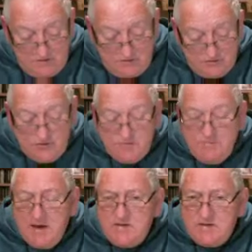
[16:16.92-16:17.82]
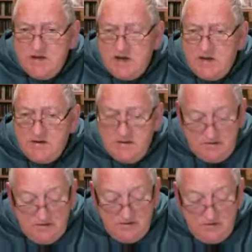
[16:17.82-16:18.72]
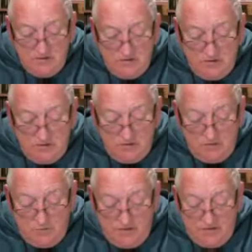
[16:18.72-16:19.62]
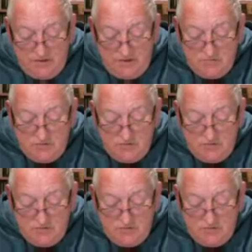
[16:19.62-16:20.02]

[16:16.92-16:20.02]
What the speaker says: To the man dying with him,